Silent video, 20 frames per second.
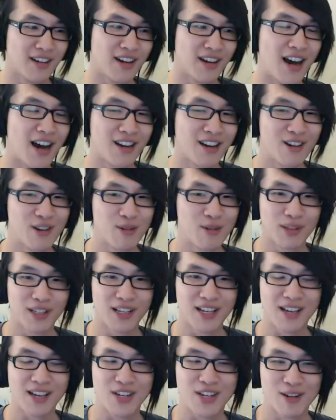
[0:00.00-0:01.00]
I don't
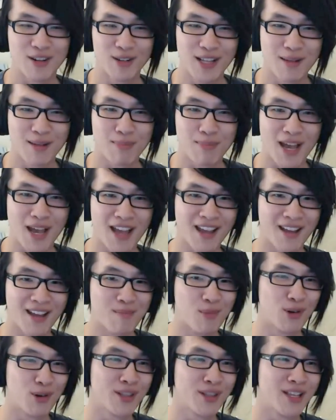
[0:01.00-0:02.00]
believe generally in paying
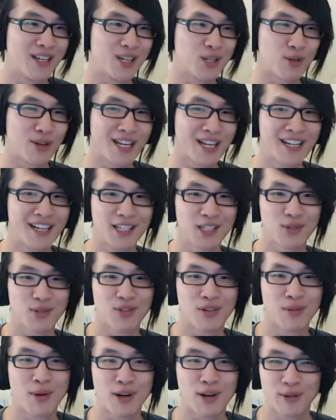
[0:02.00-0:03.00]
more than twenty dollars
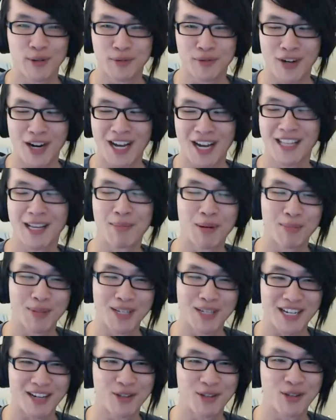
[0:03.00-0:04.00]
for a bottle of wine. That
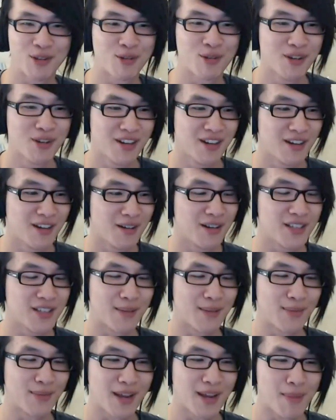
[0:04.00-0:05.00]
probably tells you
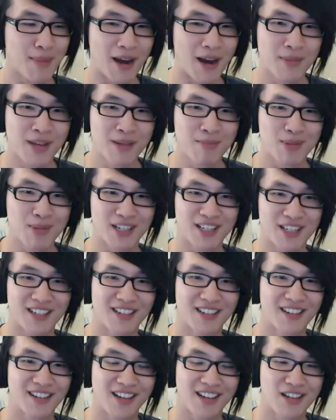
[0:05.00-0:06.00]
something about me, but
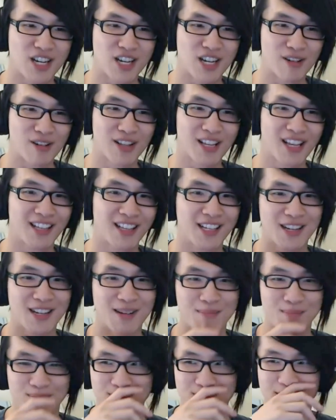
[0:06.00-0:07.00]
generally, unless
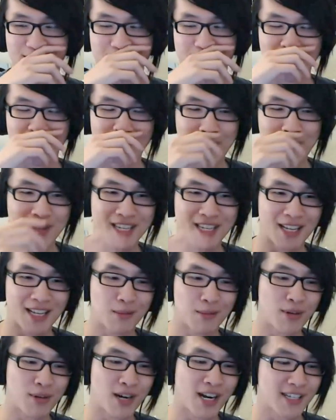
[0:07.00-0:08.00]
I'm, you know, maybe
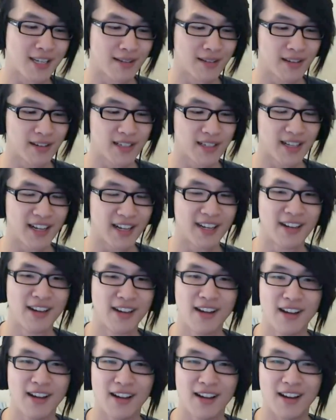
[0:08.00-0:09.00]
celebrating something or something,
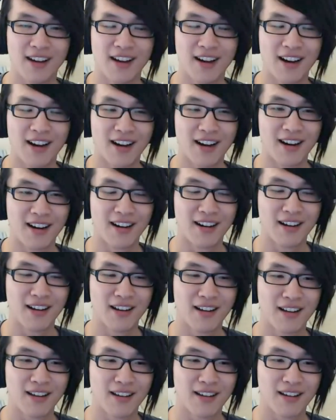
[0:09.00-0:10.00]
uh,
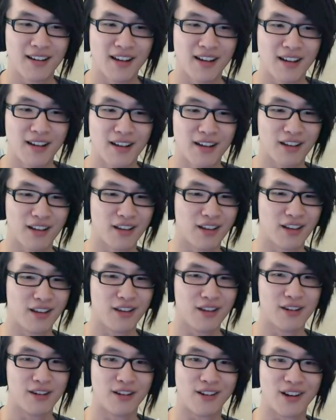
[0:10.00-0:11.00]

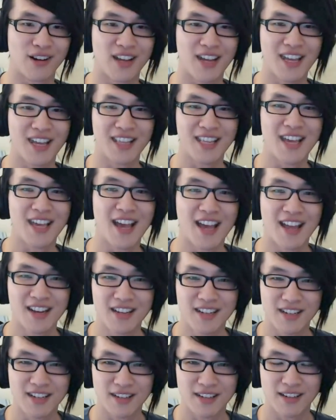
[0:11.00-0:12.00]
you know, in the
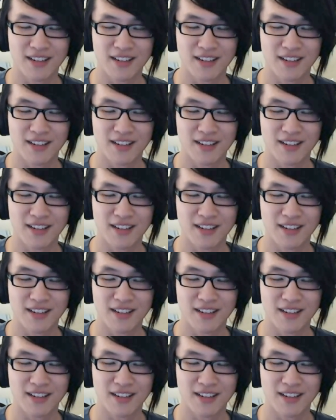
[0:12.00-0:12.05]
end,